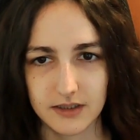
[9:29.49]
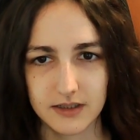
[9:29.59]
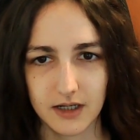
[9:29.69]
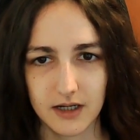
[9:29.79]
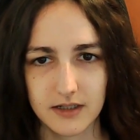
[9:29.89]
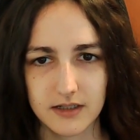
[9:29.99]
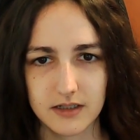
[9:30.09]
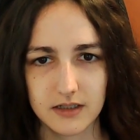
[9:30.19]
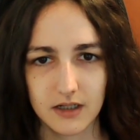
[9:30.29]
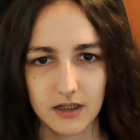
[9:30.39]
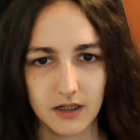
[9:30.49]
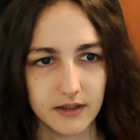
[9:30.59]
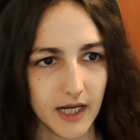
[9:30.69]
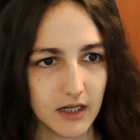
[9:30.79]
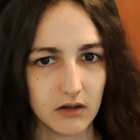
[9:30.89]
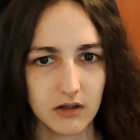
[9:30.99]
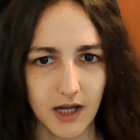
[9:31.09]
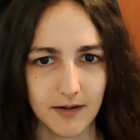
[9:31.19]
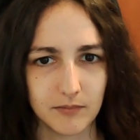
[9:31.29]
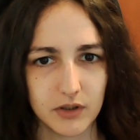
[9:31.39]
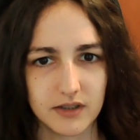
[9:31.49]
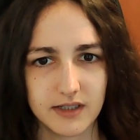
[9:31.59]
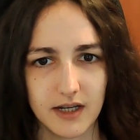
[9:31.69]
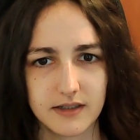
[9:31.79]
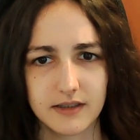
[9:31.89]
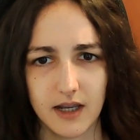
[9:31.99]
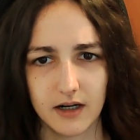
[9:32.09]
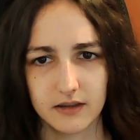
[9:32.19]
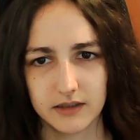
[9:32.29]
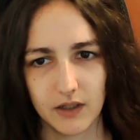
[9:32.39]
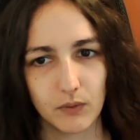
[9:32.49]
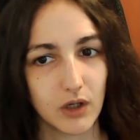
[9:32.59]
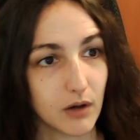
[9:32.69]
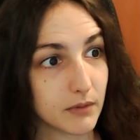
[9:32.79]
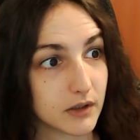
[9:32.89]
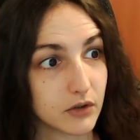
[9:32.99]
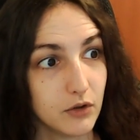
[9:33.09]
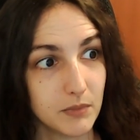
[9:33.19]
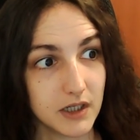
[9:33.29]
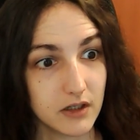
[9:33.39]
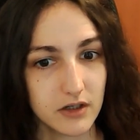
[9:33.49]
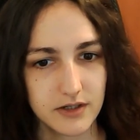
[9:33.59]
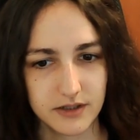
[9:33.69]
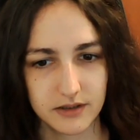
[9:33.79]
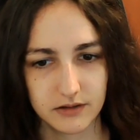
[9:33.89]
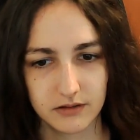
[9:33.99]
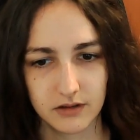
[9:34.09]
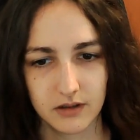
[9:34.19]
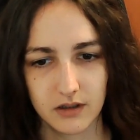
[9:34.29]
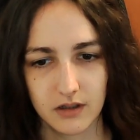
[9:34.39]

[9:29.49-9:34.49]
In this case, dialogue, Amber says there, that will cover the human ears.